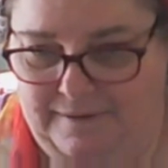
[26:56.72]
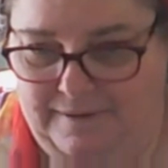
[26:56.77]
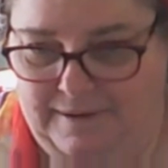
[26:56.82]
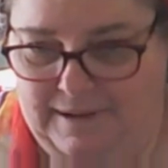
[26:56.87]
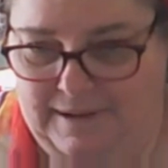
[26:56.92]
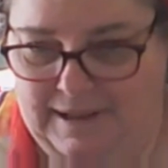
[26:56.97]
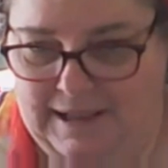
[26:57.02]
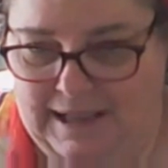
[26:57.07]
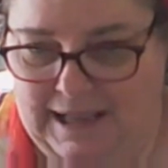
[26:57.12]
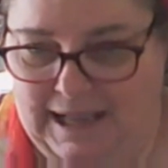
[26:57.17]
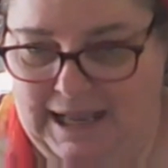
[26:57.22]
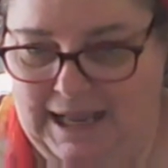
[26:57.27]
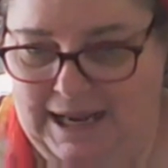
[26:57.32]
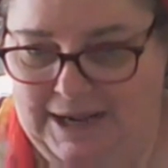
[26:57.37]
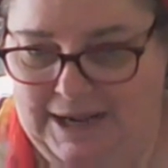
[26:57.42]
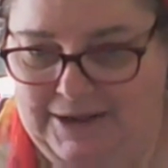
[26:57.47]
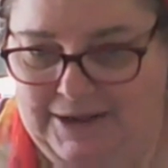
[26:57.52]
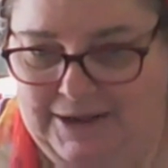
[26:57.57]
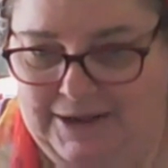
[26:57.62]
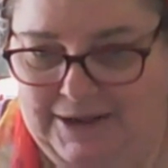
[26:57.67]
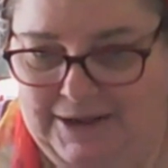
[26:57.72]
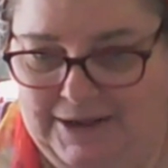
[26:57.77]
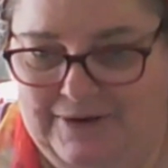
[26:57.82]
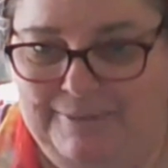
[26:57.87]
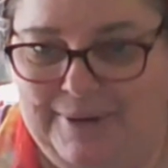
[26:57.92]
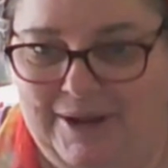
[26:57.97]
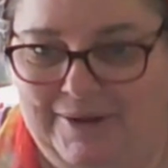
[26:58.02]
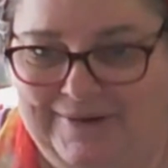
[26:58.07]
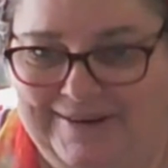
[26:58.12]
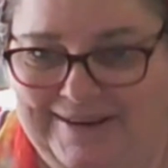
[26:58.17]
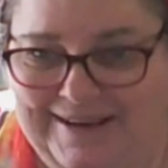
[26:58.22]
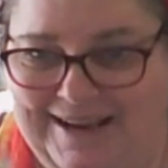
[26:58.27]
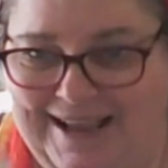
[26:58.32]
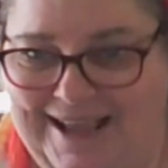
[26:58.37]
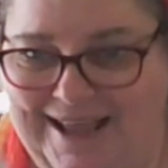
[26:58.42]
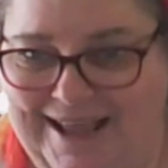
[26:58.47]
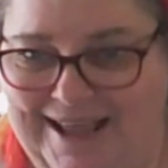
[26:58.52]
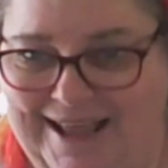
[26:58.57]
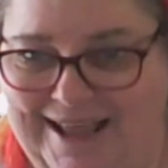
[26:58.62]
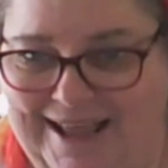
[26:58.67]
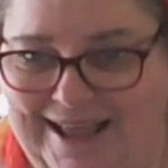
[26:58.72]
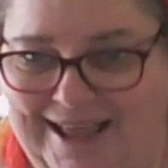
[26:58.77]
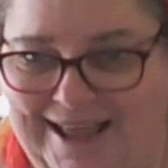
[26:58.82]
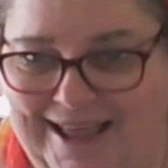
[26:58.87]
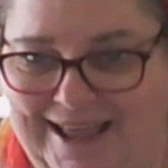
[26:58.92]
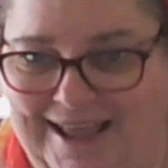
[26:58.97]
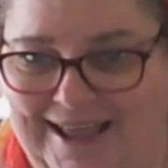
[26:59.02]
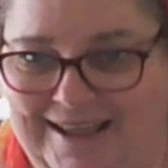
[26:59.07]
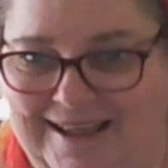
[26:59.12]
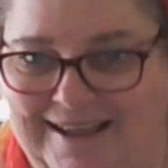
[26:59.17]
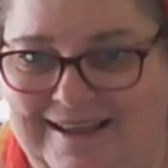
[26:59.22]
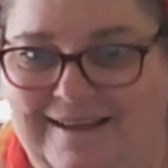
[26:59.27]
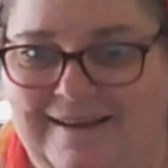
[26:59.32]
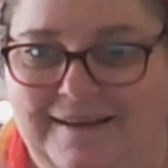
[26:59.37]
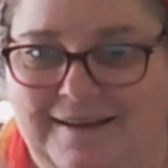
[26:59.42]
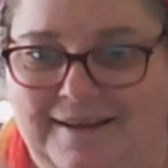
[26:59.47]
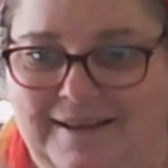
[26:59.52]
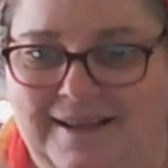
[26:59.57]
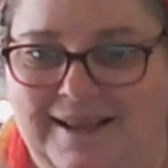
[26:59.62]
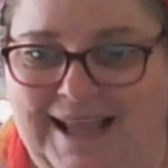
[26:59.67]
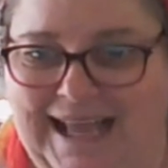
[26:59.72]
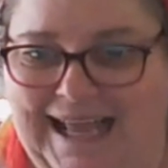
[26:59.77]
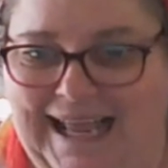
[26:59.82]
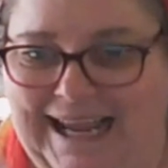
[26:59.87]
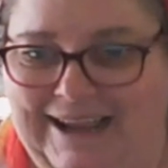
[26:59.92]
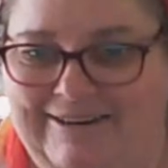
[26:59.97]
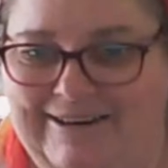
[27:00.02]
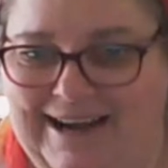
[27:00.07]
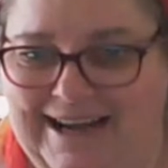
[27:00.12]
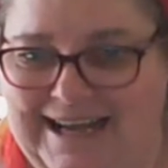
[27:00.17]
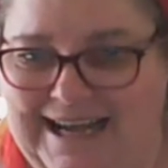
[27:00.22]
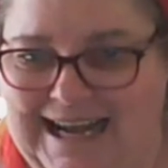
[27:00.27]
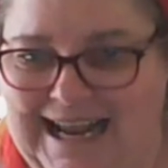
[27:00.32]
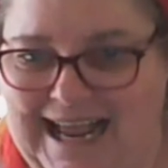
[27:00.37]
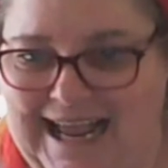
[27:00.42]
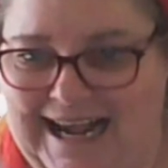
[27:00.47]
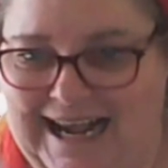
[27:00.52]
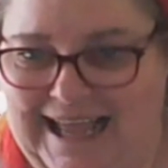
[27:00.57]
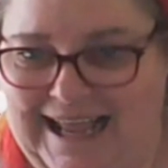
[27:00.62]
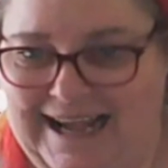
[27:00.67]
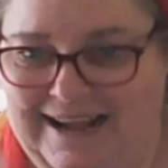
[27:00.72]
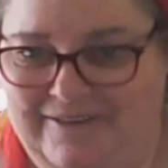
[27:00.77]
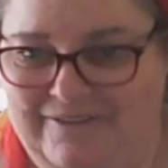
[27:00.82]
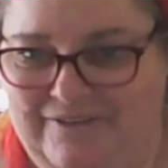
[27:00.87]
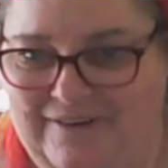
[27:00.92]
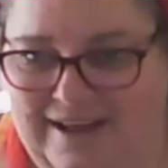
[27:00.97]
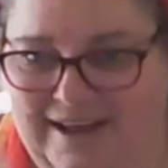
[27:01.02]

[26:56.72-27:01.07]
Hi, Teresa Baltazar. Hi, Crazy Cat Lady Farley.